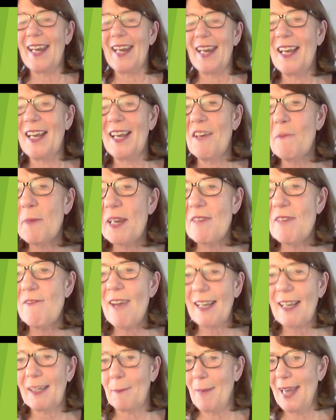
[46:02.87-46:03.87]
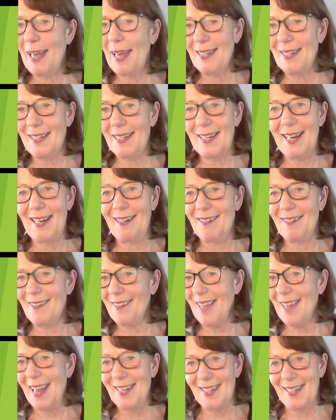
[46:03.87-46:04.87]
And I have been recommending it
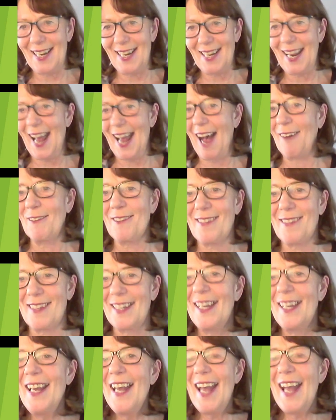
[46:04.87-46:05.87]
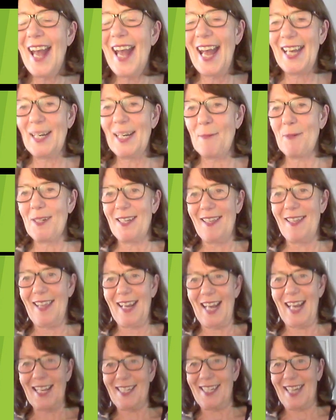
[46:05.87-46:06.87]
and sending it out to anybody
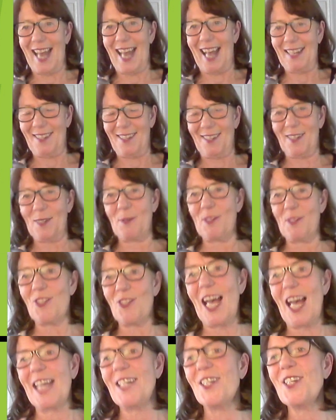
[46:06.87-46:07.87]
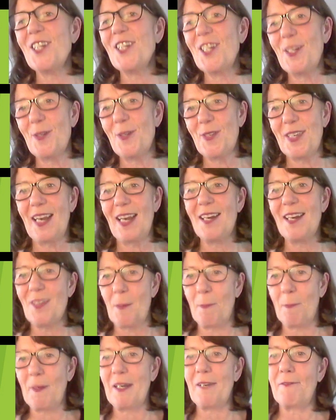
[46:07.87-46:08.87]
that I chat to and trying to use it
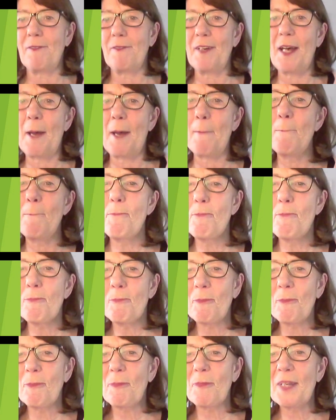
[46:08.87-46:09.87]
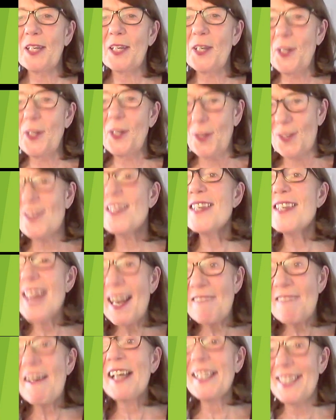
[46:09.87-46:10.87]
as a bit of a, it's a
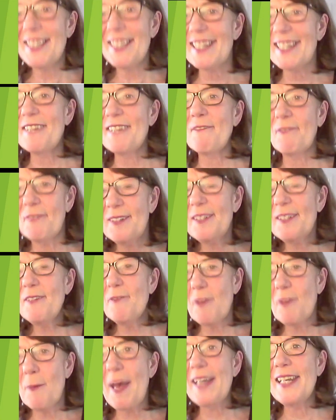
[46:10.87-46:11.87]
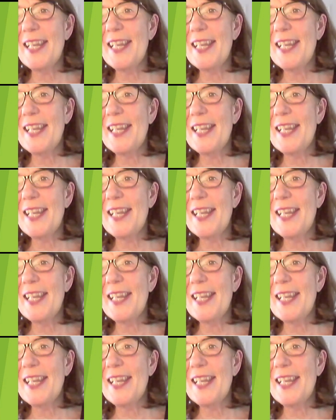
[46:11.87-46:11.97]
directive from